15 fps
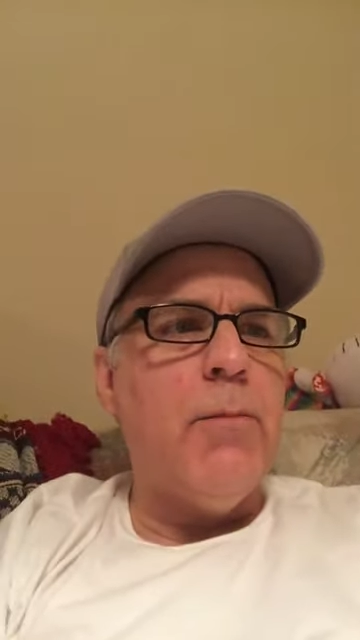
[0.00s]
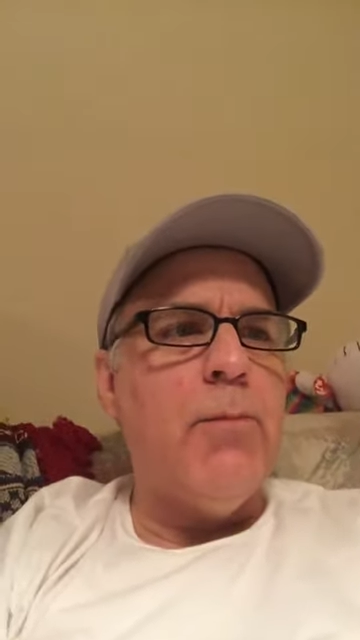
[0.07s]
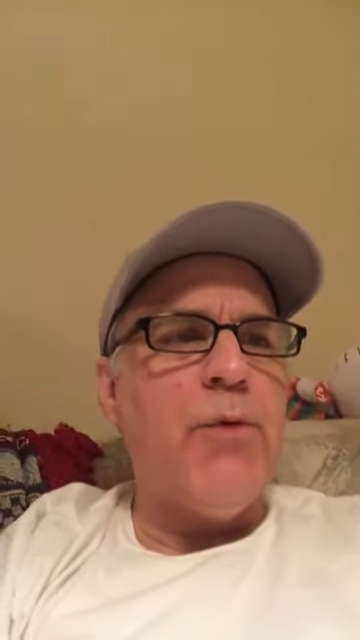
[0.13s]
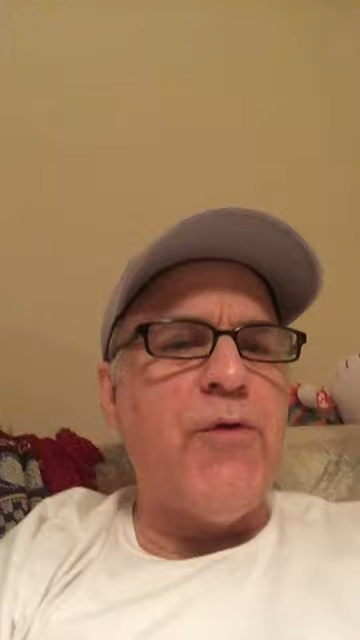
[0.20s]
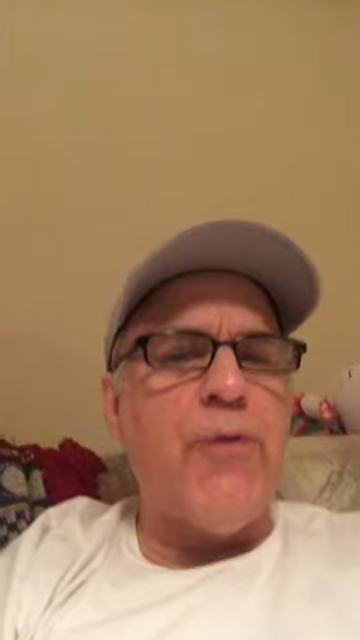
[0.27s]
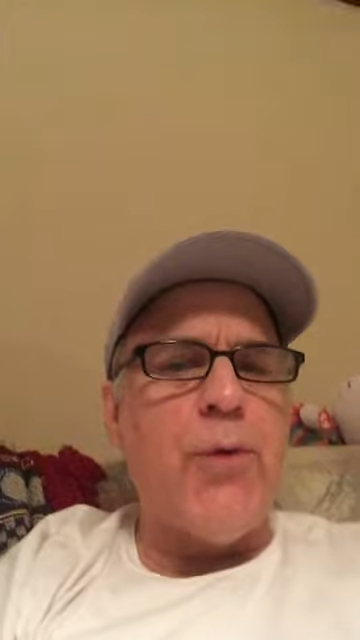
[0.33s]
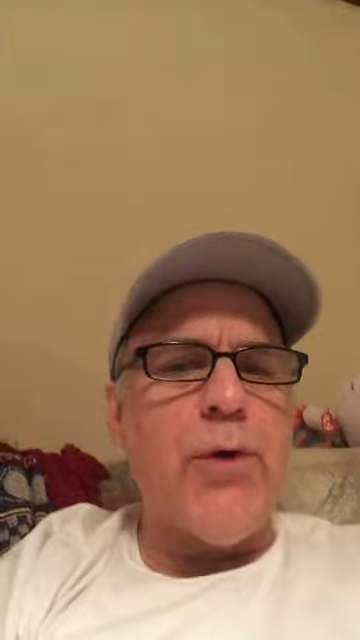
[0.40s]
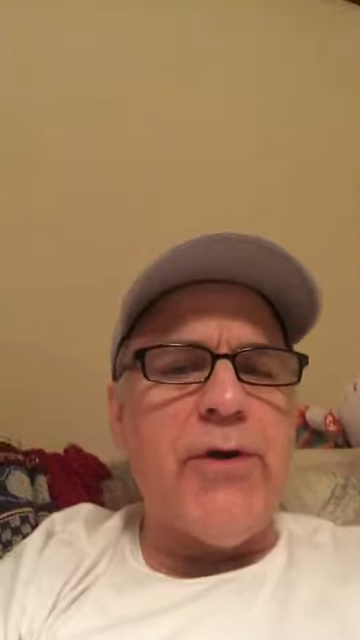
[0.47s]

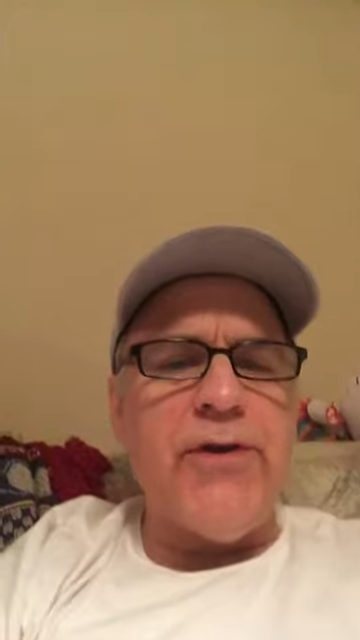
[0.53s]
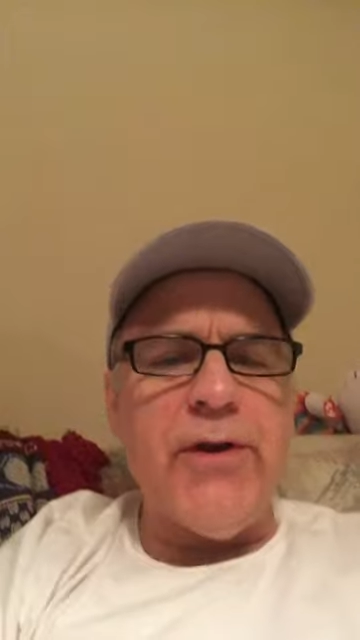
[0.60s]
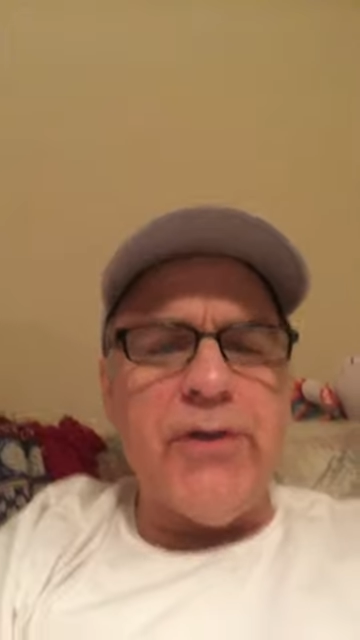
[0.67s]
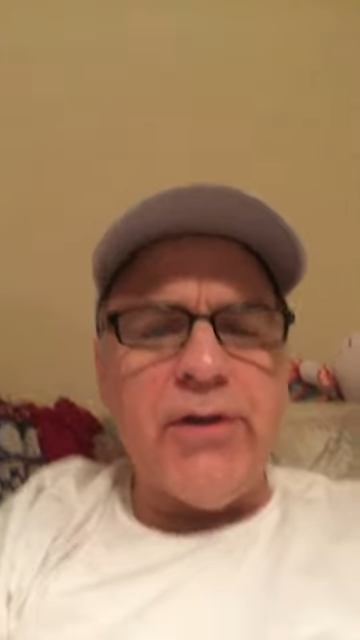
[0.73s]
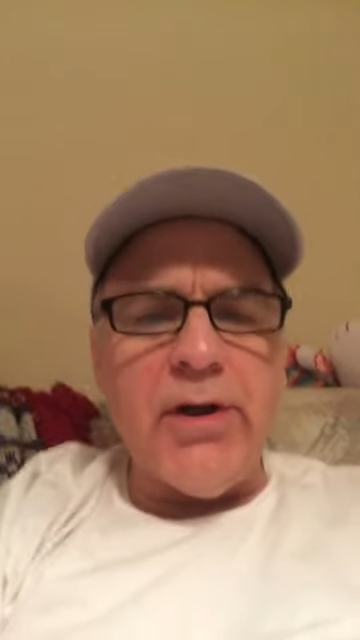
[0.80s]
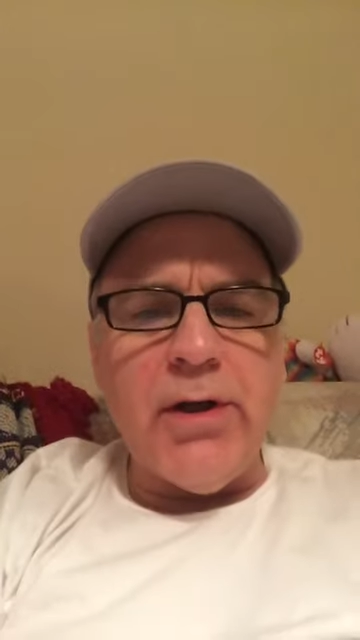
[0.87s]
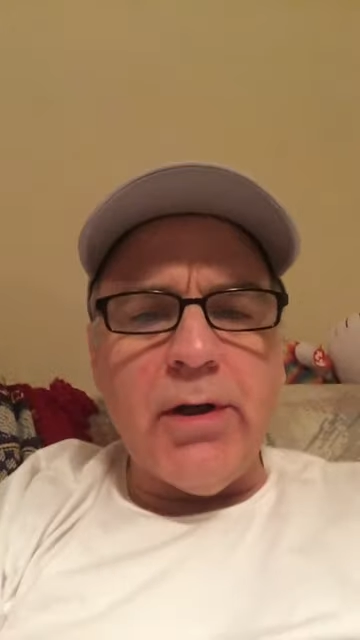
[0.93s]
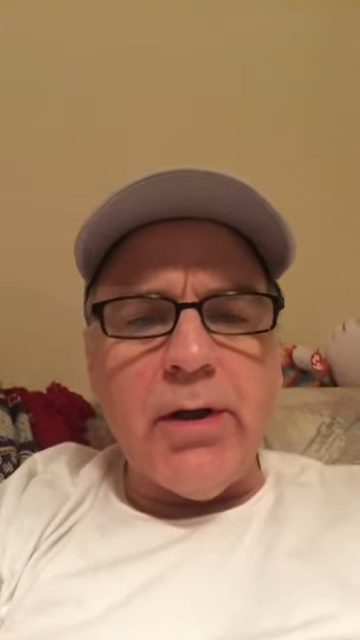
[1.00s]
Before
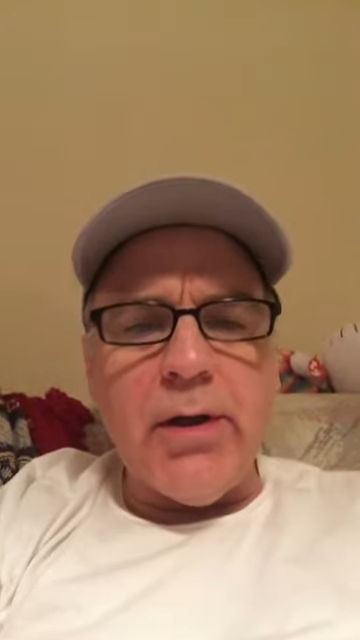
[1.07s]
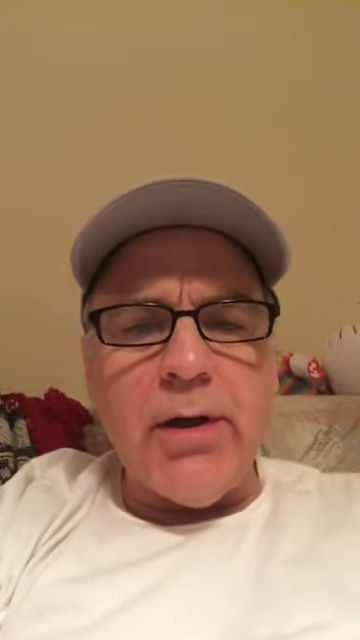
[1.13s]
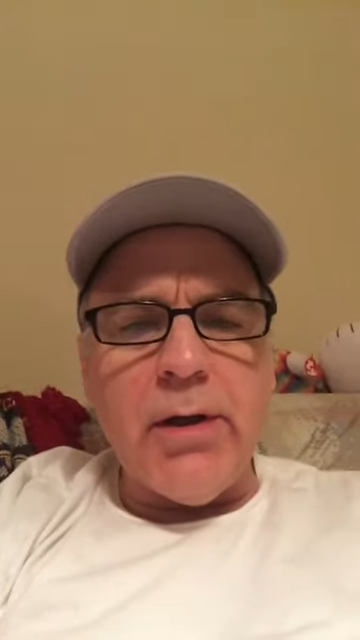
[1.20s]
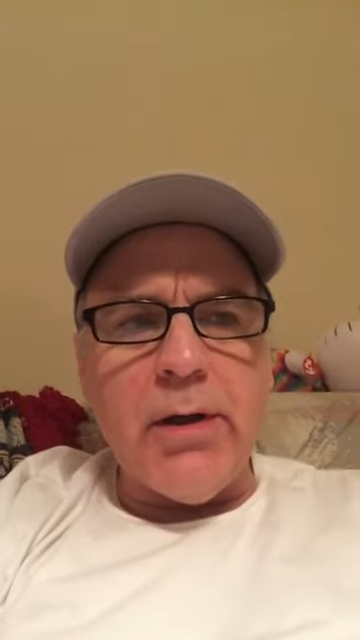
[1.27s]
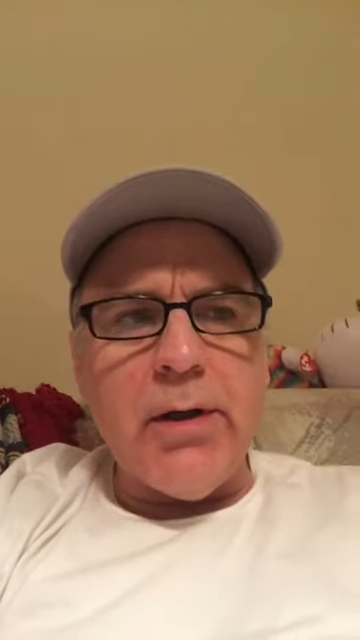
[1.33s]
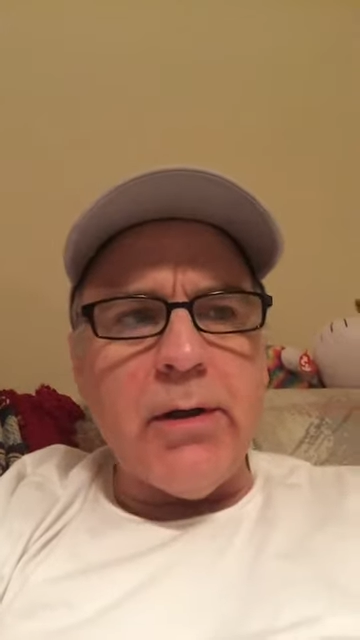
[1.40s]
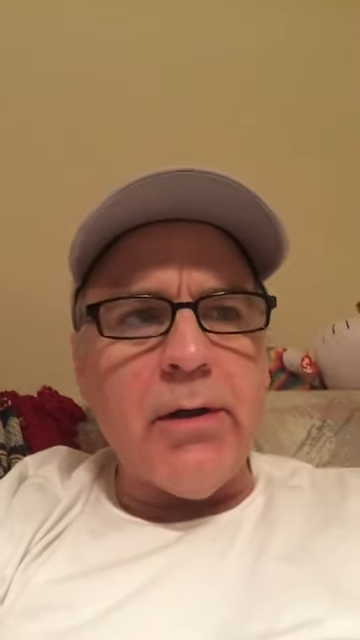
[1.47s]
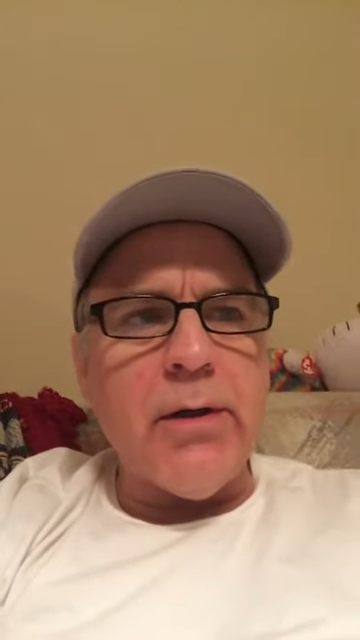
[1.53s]

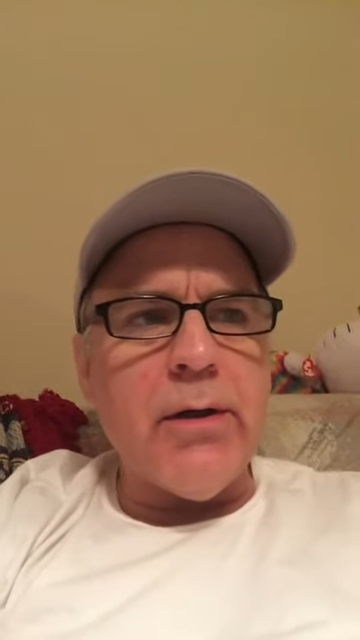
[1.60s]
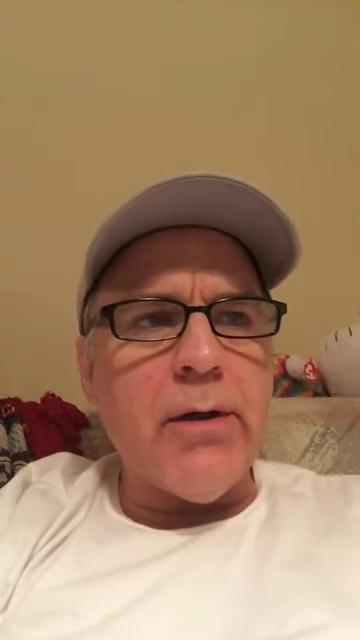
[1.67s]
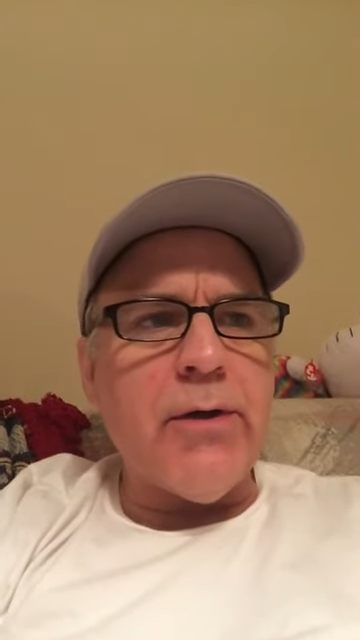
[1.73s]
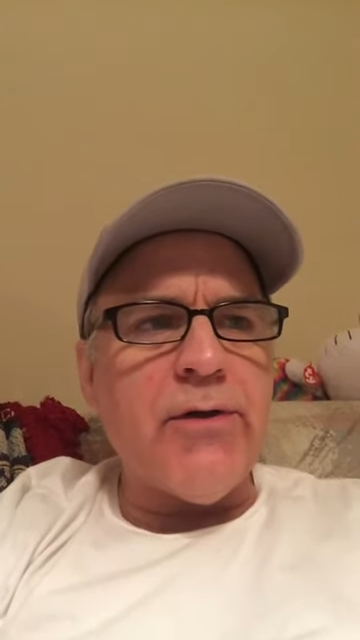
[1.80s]
1688,